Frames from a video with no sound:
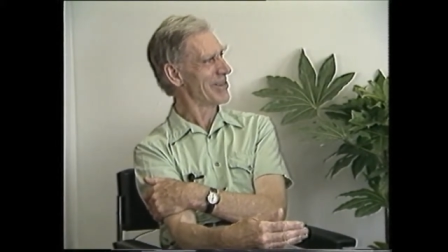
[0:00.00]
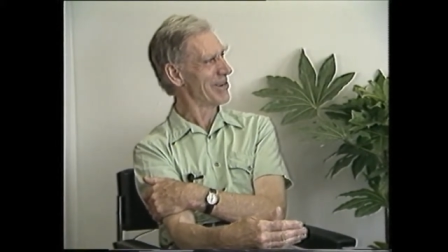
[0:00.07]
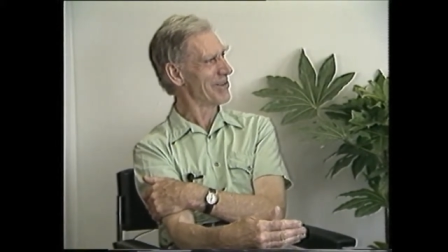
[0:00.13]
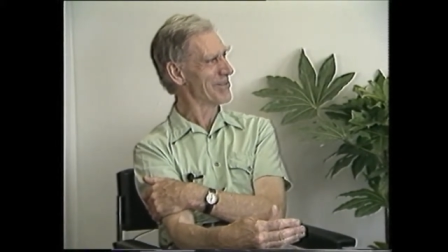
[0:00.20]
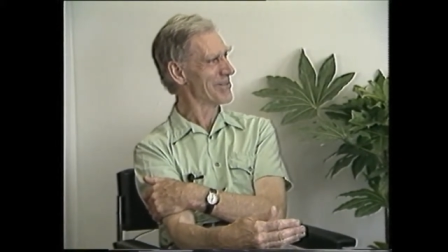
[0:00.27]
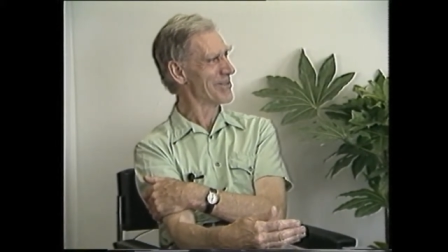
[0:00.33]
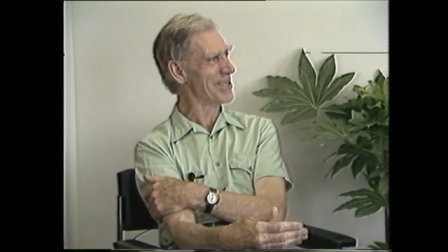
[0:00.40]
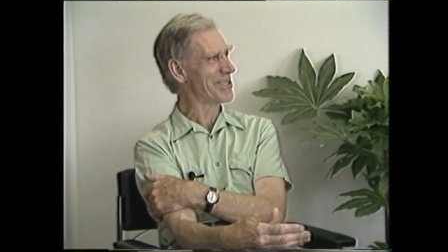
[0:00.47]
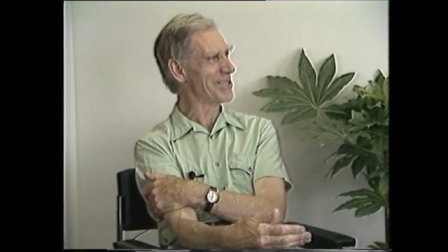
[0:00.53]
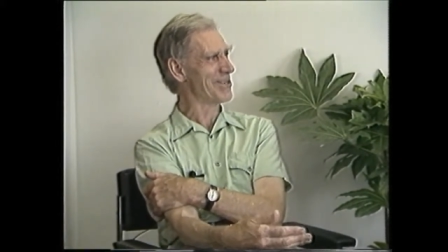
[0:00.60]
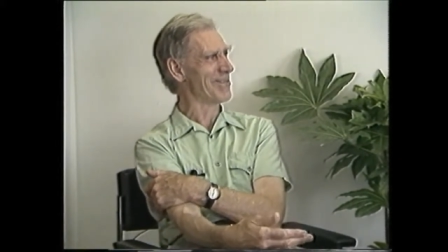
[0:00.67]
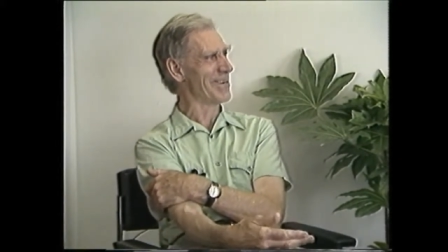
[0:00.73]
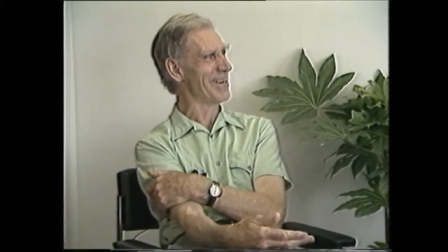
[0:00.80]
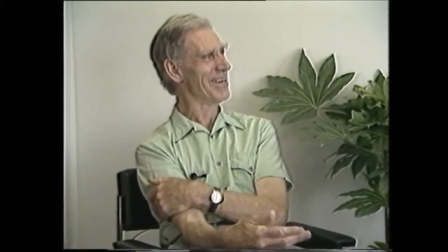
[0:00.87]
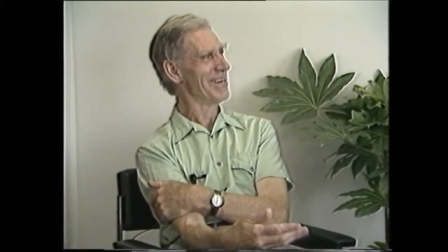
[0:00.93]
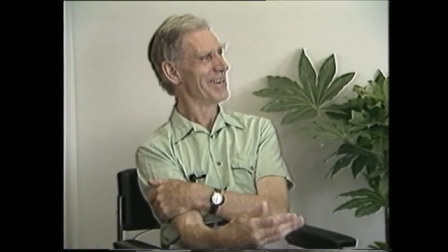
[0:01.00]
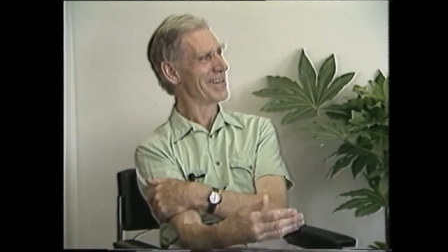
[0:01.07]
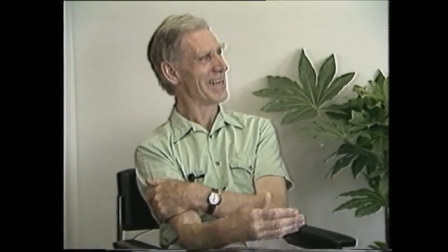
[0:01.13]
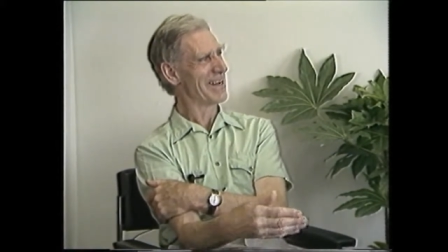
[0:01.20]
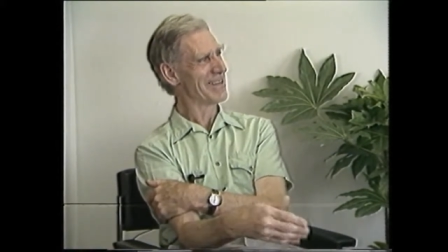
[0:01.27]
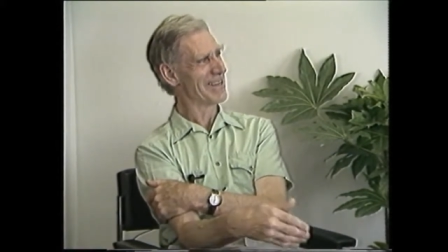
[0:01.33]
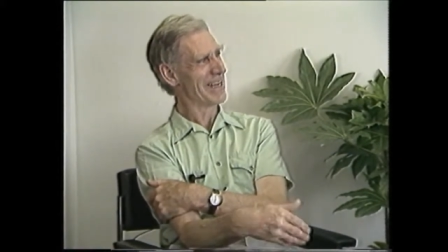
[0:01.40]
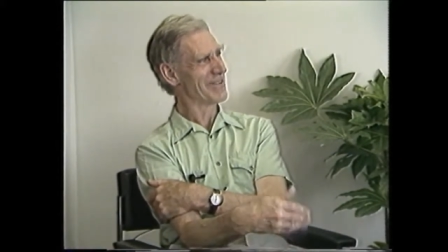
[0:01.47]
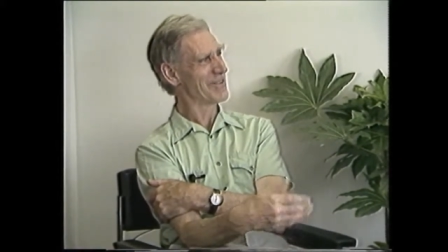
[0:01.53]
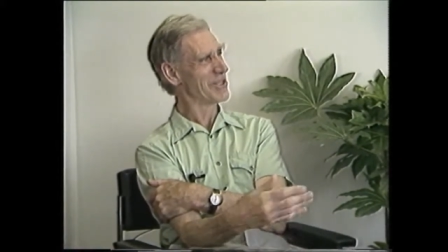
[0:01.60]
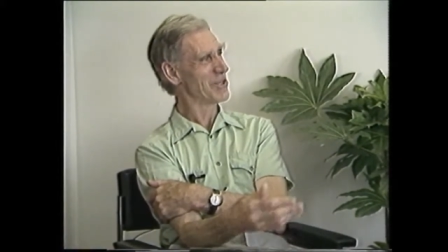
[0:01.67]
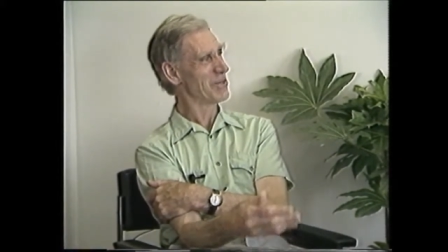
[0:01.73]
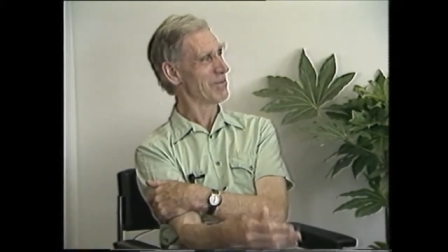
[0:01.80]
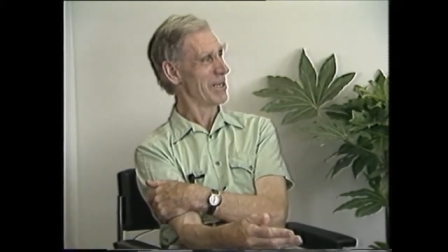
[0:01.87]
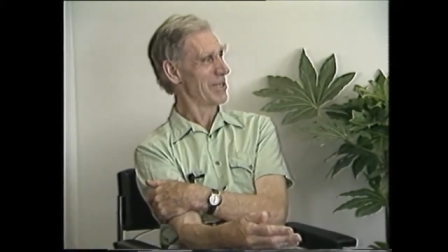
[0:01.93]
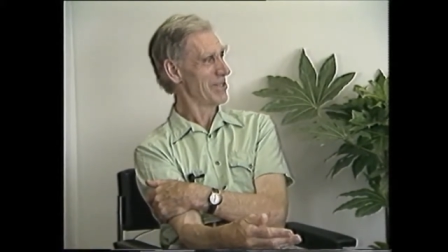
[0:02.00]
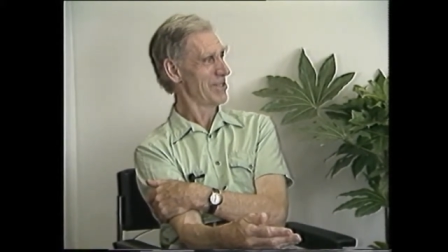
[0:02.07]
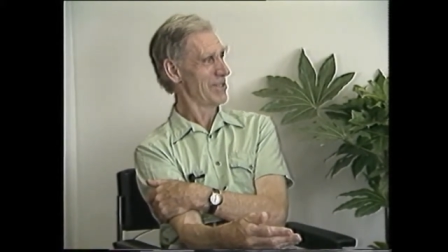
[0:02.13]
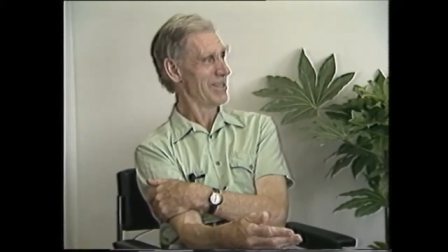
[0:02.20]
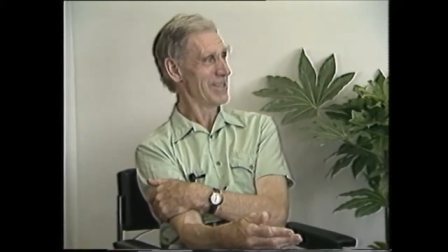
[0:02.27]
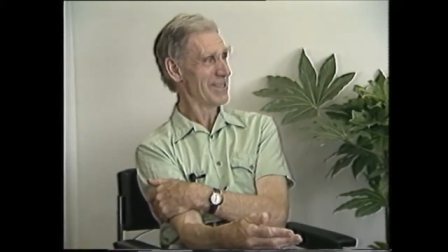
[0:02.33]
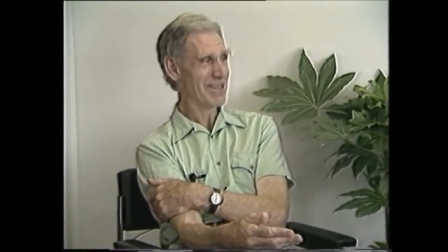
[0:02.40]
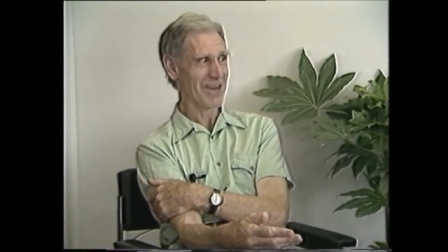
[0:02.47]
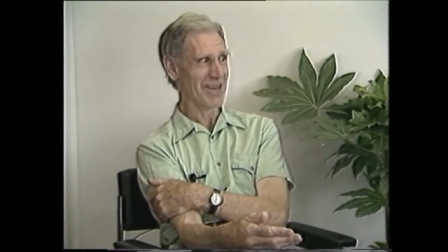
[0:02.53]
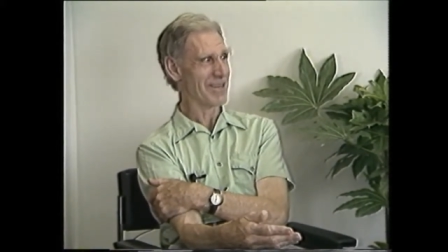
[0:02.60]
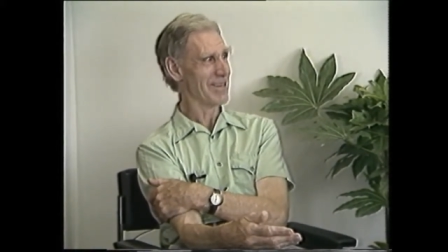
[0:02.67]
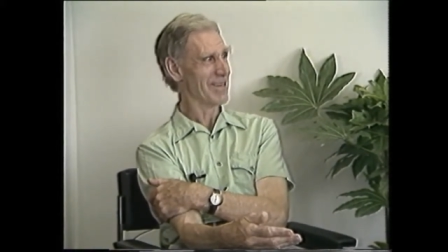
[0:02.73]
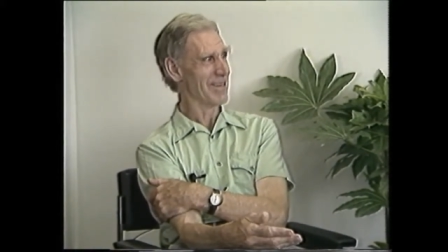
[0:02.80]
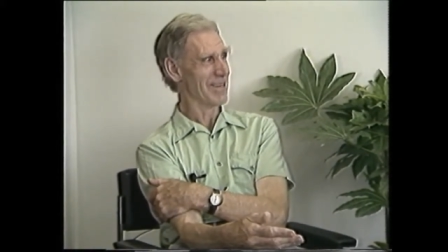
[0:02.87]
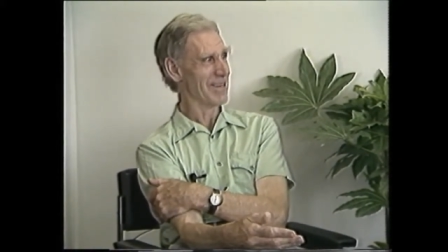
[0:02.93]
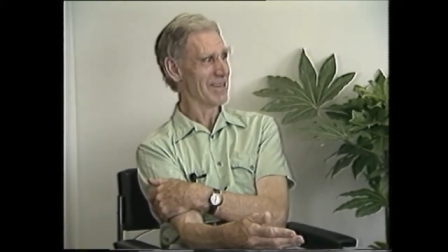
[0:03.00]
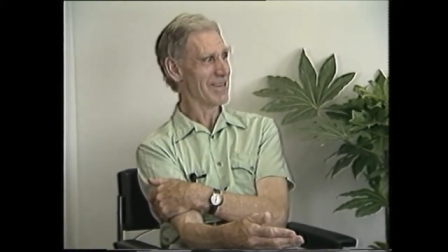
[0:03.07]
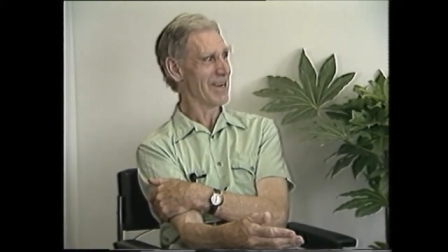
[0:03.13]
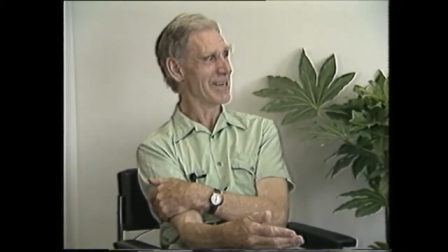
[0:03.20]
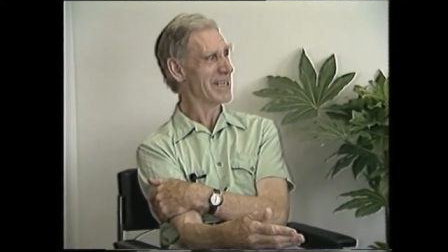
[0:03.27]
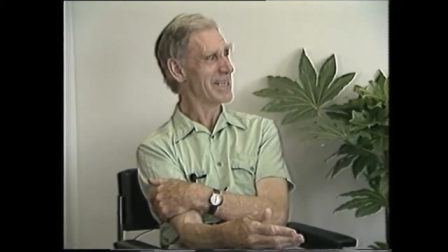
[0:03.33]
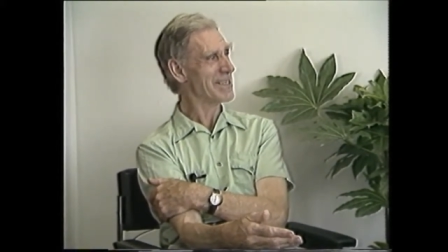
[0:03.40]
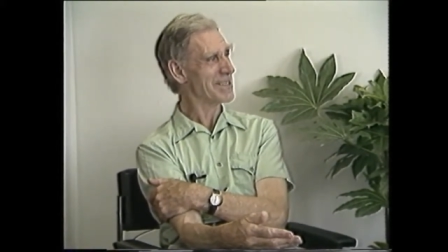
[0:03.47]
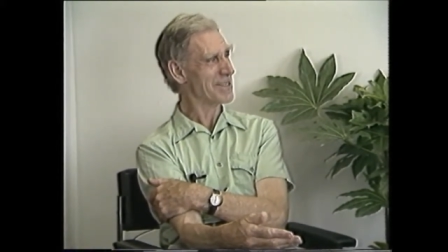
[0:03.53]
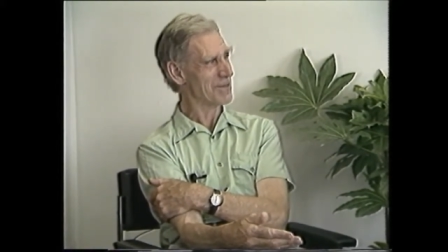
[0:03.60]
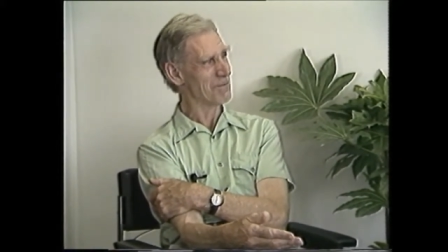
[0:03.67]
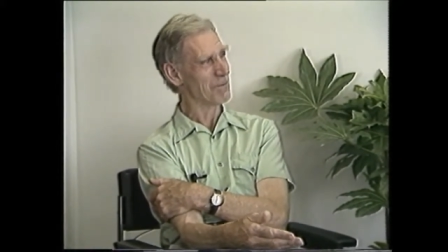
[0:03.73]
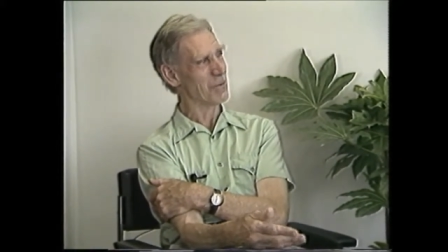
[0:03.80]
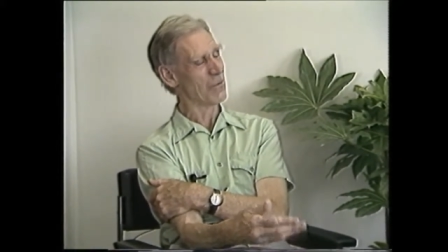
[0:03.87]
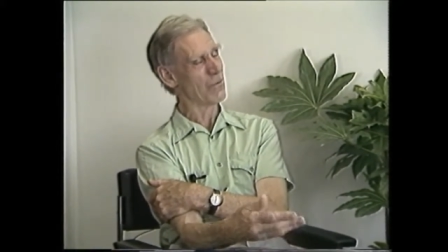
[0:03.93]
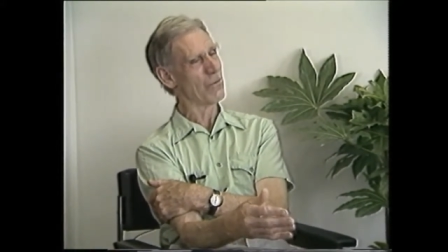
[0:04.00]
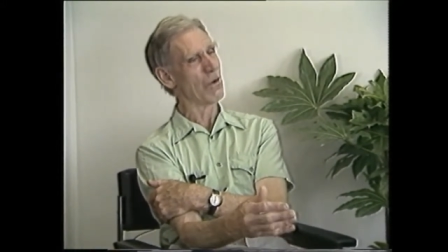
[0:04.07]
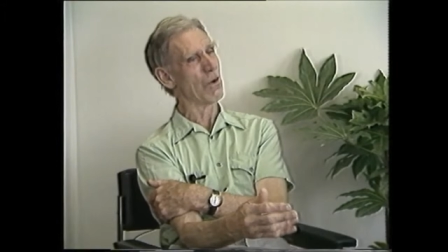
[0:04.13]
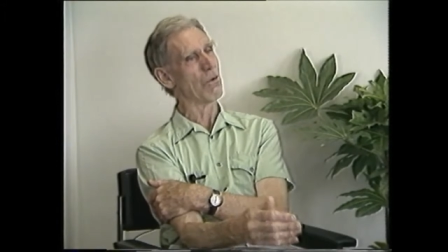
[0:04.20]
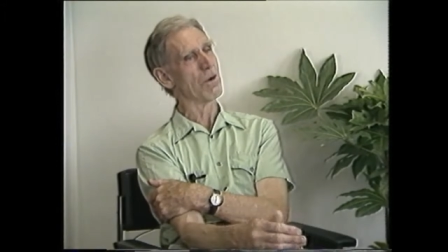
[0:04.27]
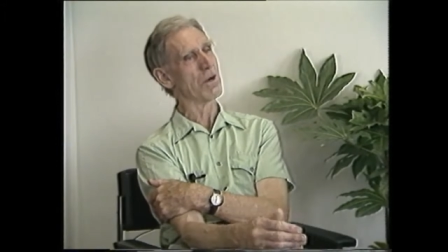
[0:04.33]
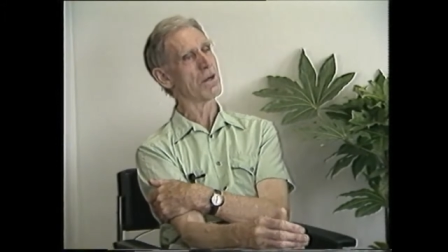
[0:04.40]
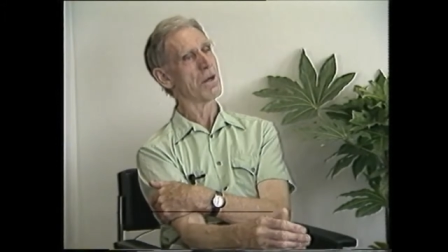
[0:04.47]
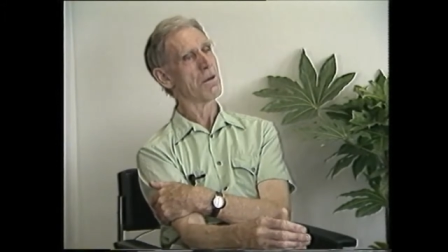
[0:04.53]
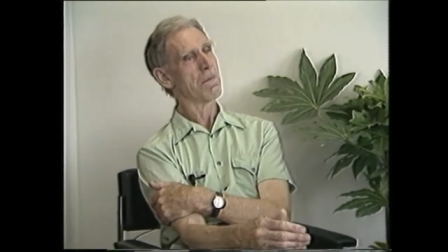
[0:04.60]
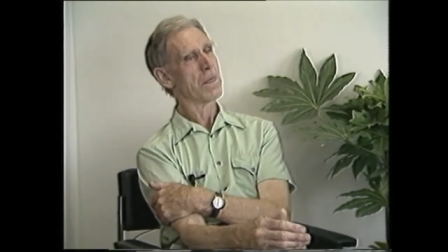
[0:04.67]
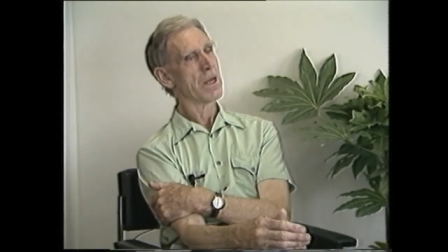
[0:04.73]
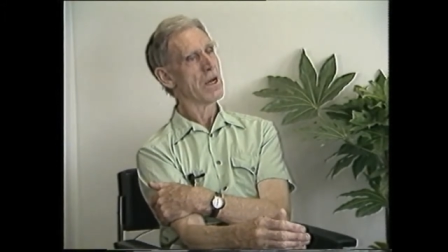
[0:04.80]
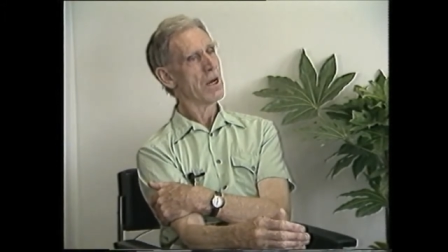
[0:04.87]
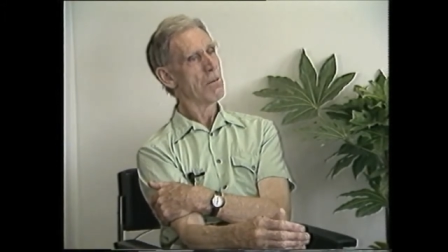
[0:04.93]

those situa that, that situation. Yes. It's not, it's not easy to move forward. Mm.